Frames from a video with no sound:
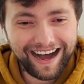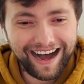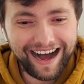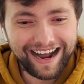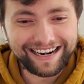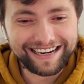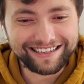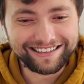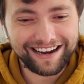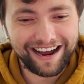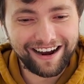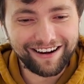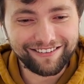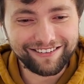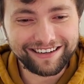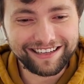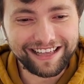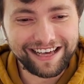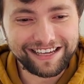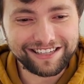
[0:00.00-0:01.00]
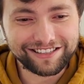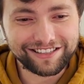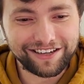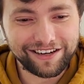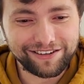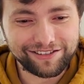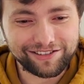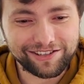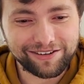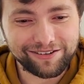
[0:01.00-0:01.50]
I did not realize
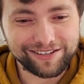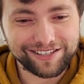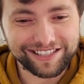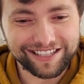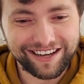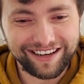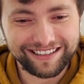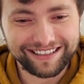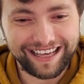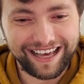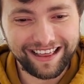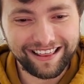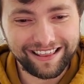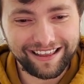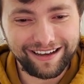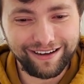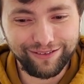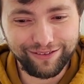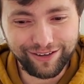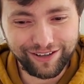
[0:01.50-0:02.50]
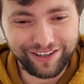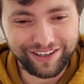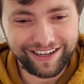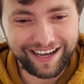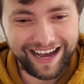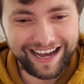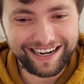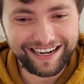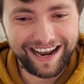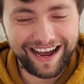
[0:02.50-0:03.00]
Gojo was on that level.
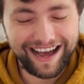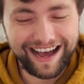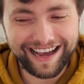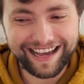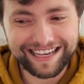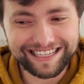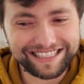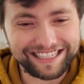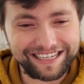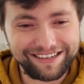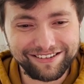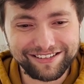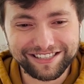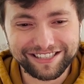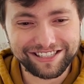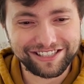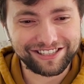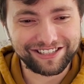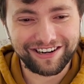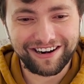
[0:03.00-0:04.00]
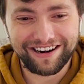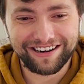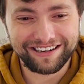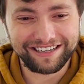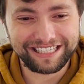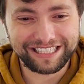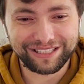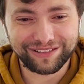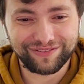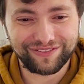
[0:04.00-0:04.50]
I, I guess he was the
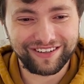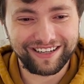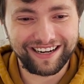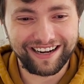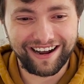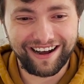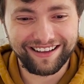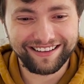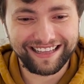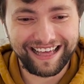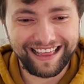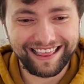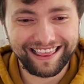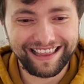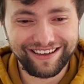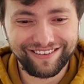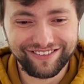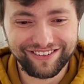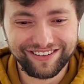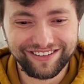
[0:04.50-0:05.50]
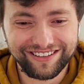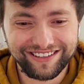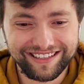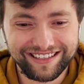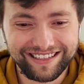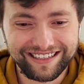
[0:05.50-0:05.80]
strongest, but on that level.